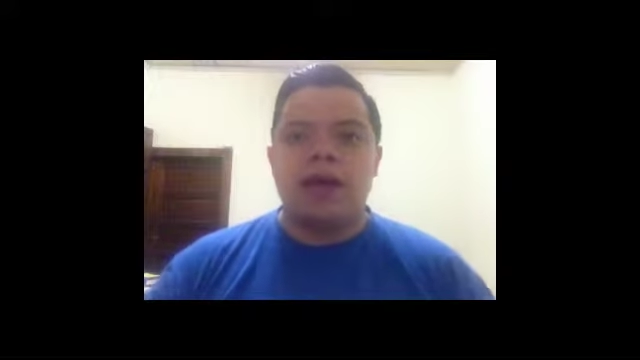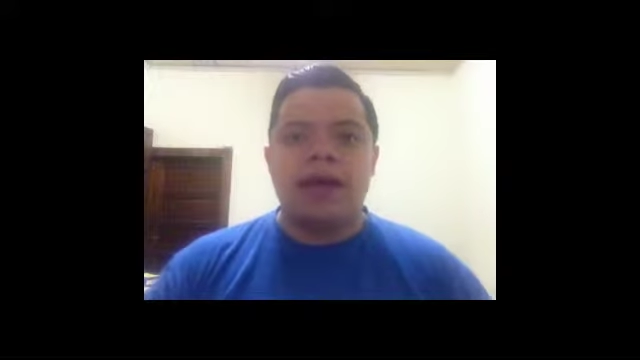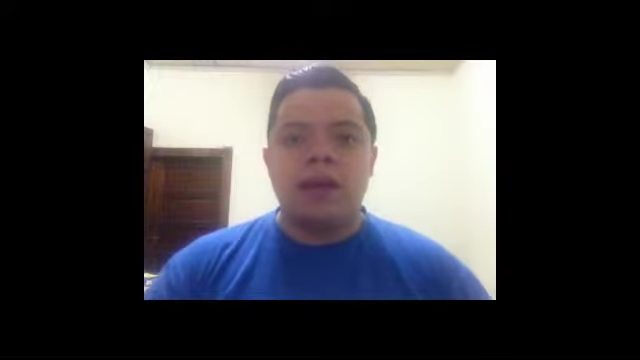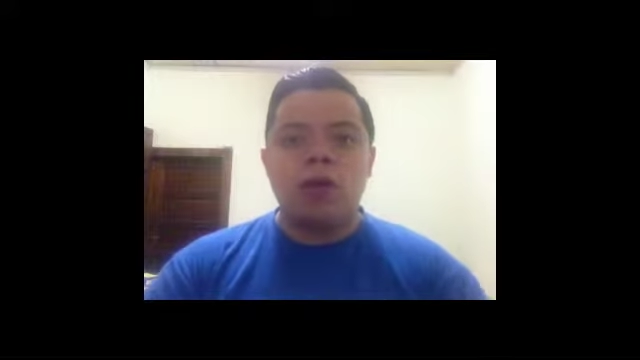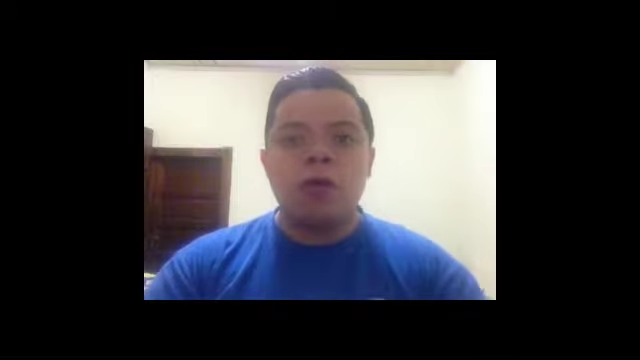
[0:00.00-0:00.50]

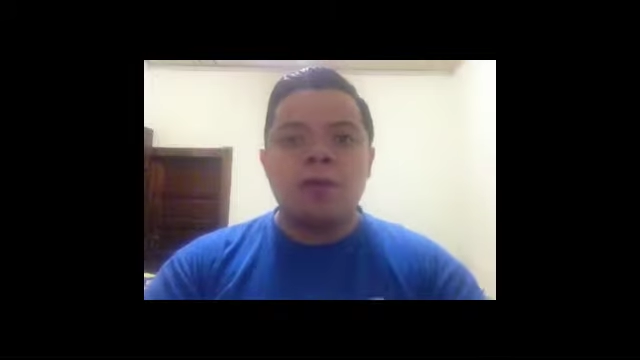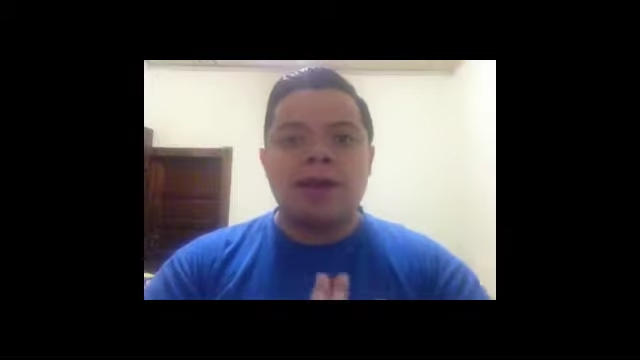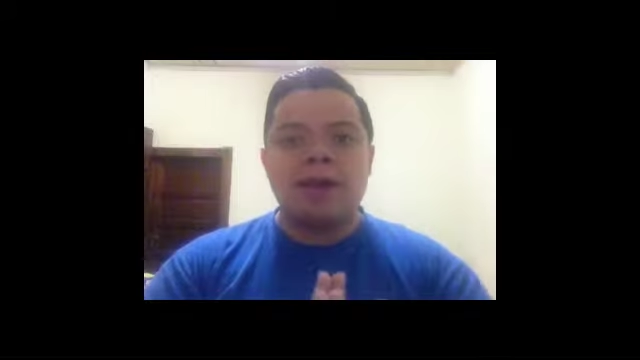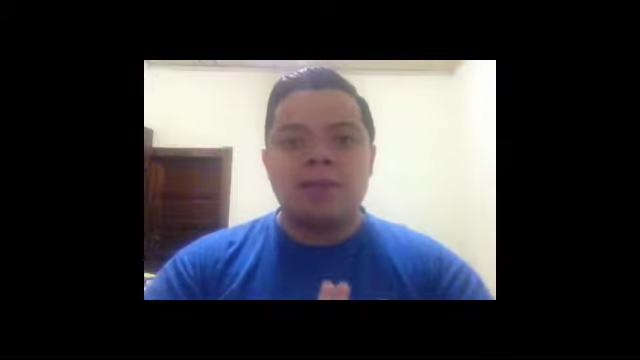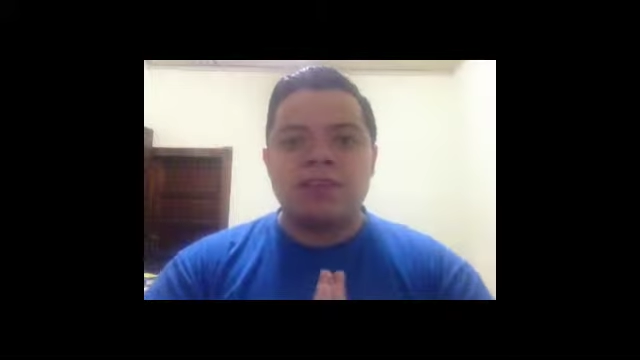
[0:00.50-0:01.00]
Hello, my
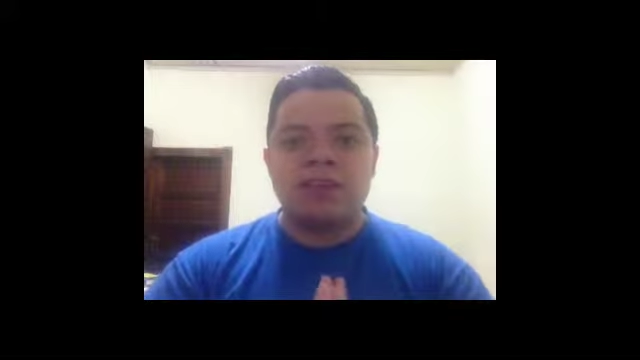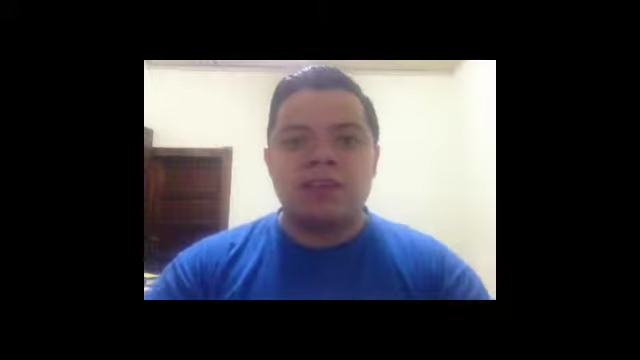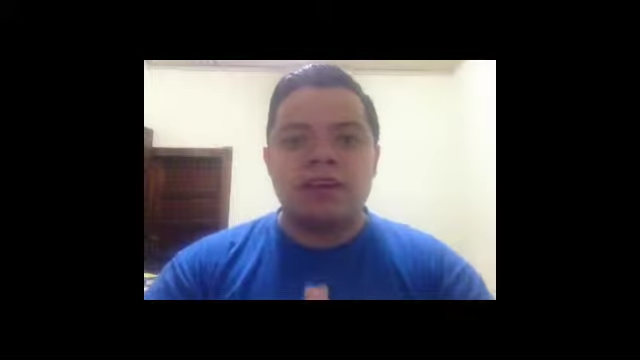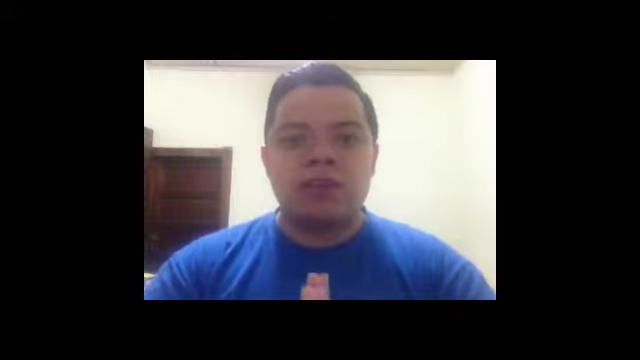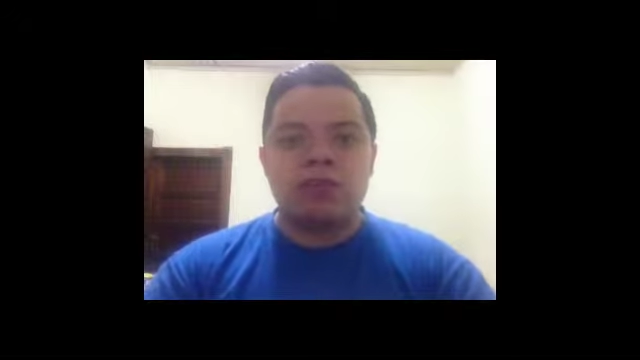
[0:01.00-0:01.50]
name is
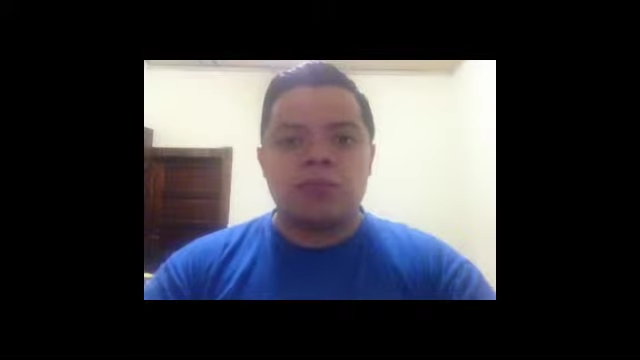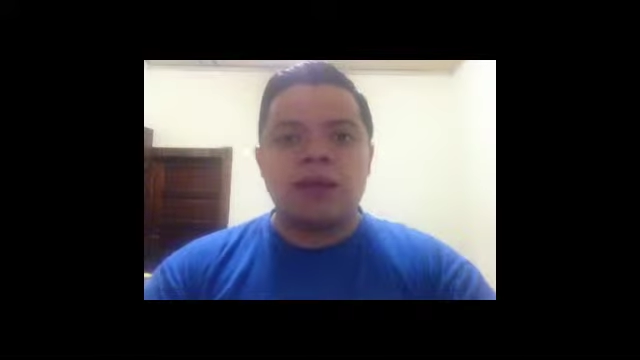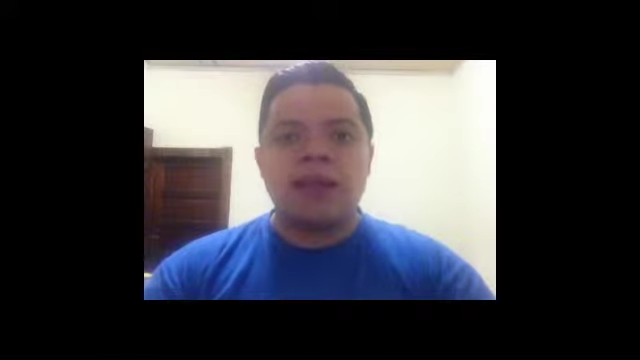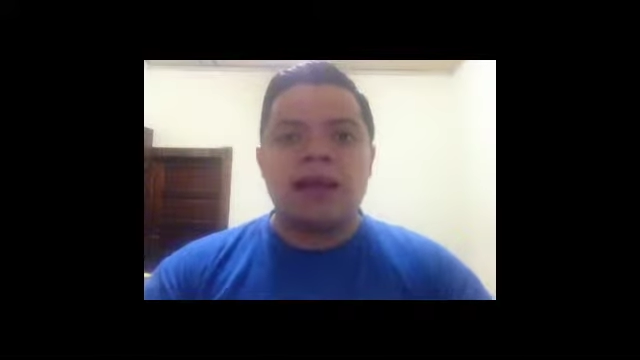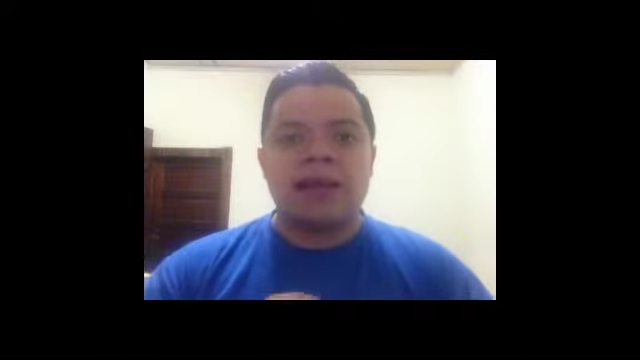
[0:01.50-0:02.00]
Edgar
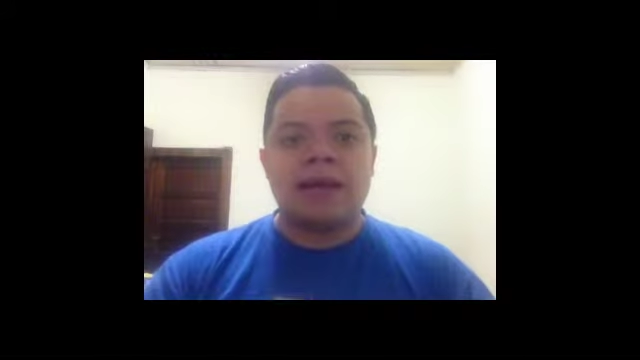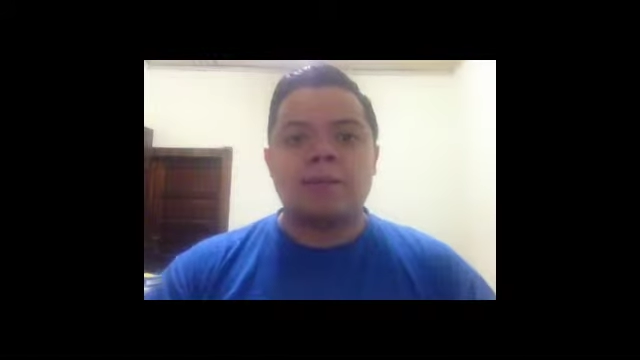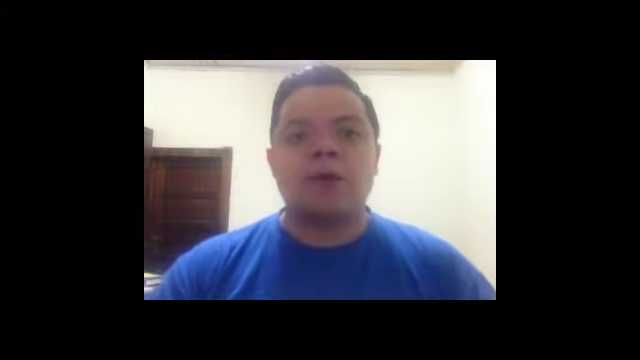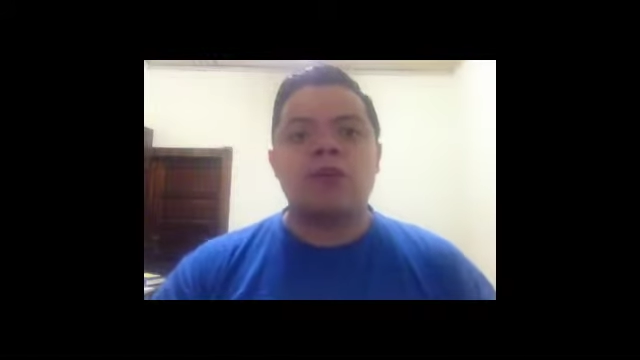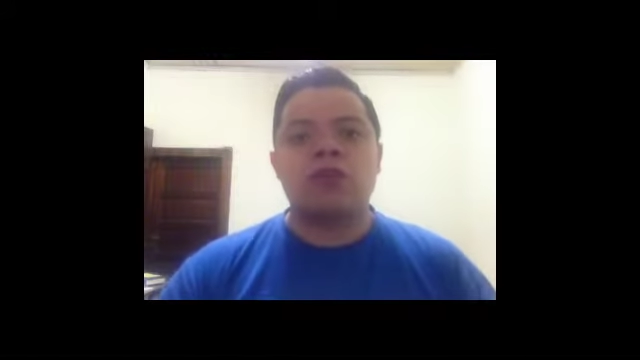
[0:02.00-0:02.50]
Guzman and I'm
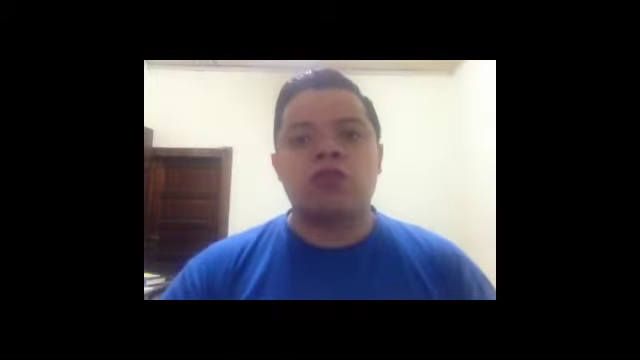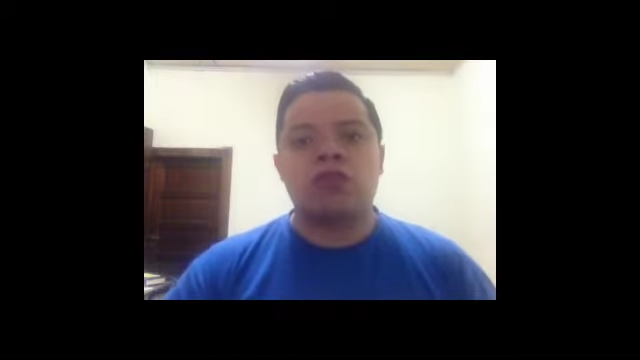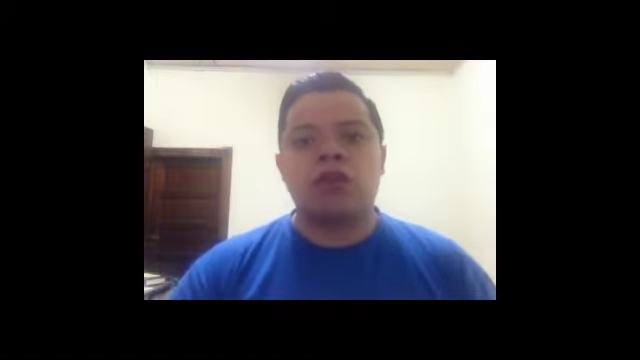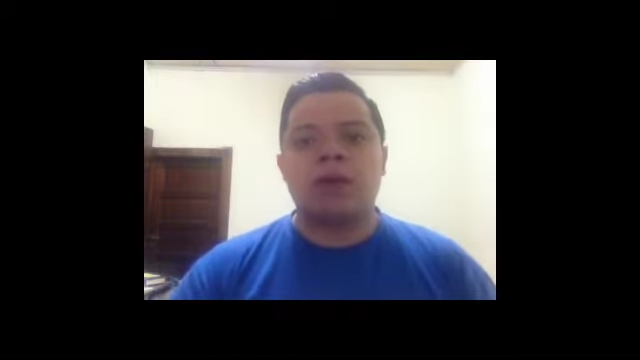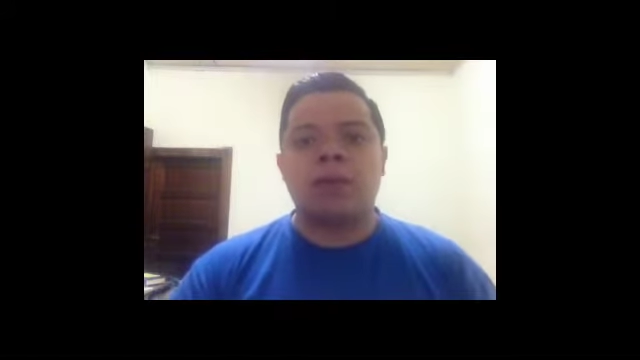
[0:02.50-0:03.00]
going to
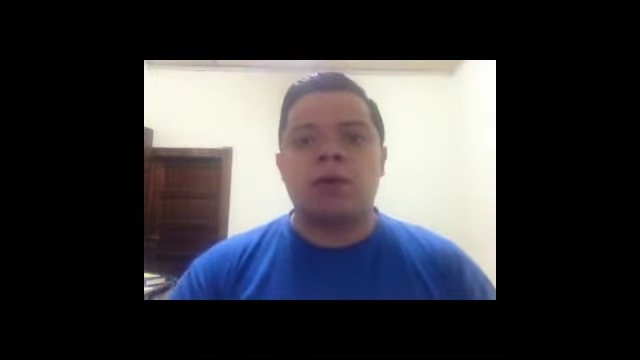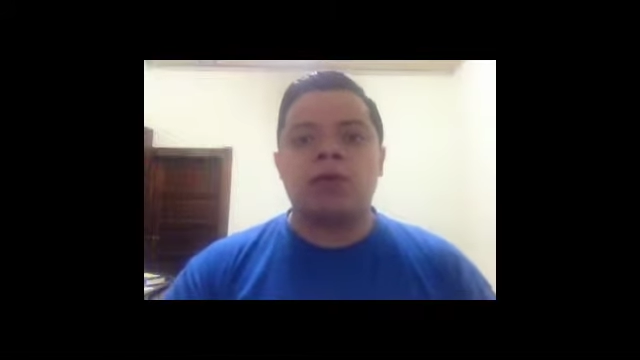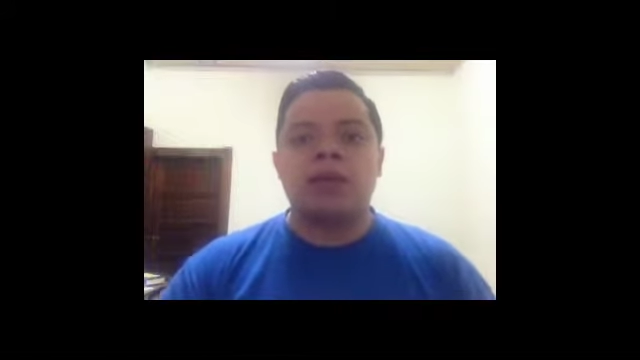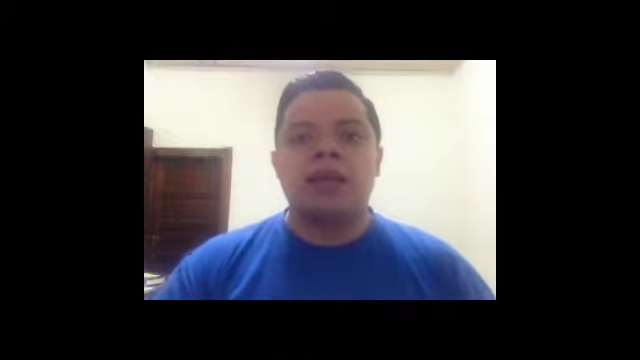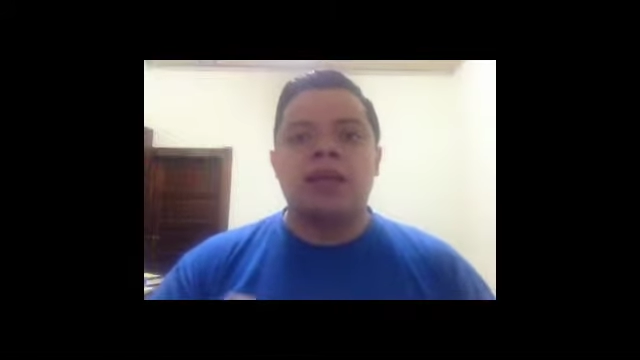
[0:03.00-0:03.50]
talk
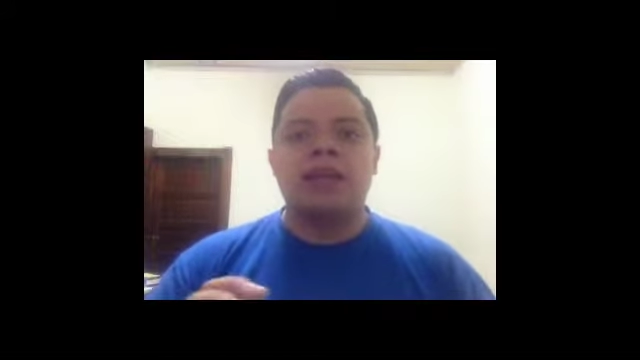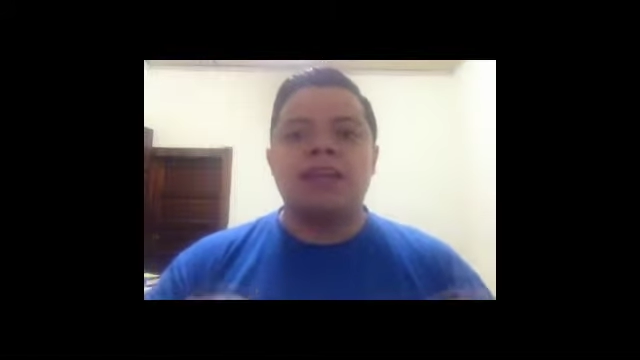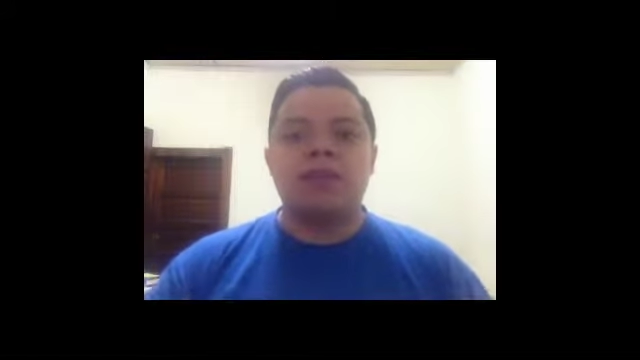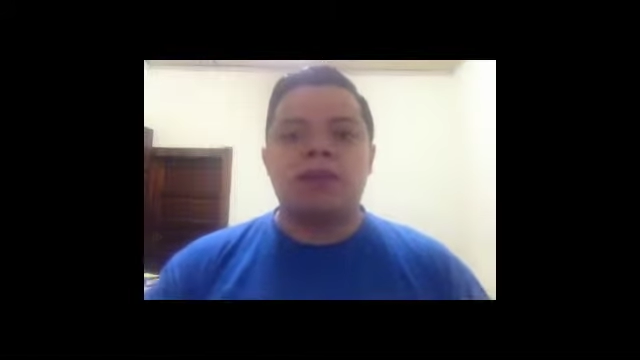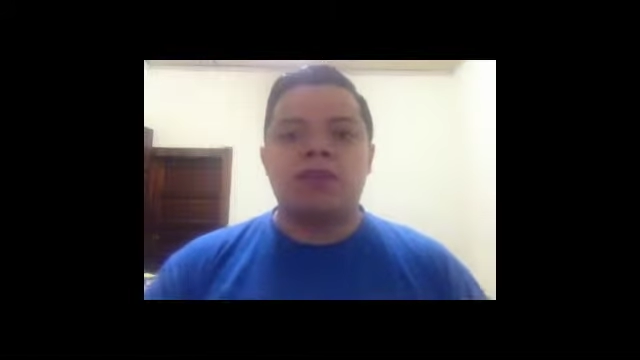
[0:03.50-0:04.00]
about
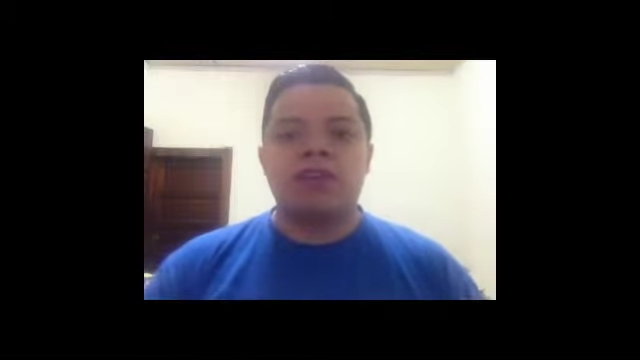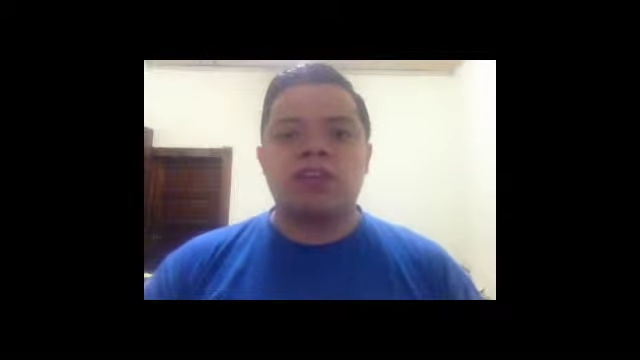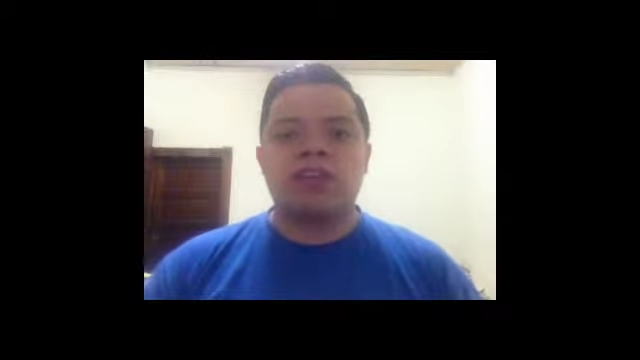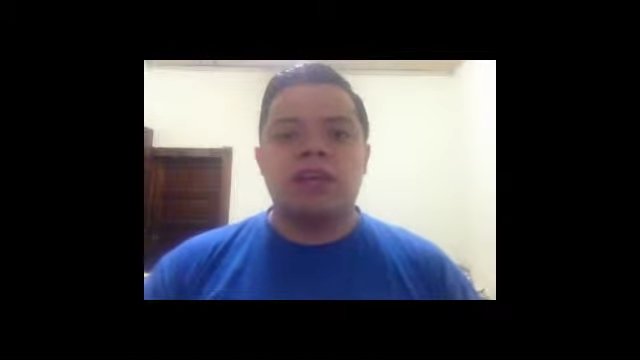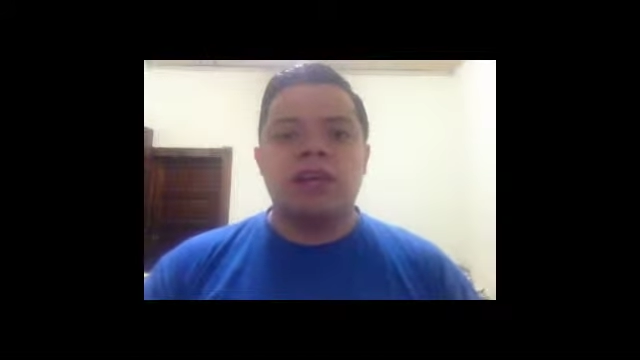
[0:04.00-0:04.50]
lean
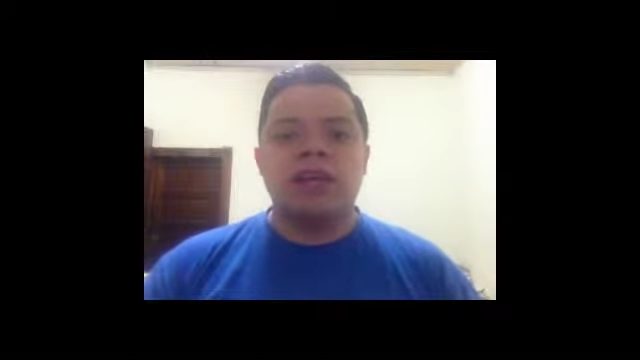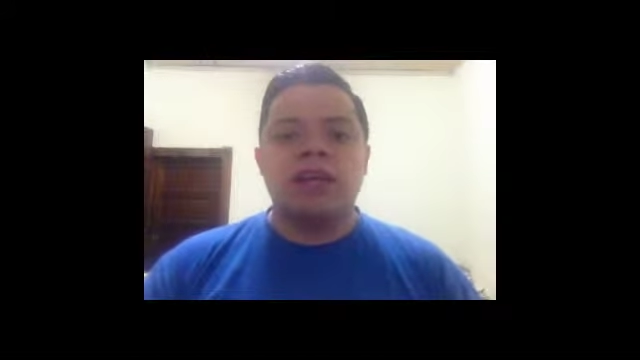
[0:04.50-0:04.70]
manufacturing.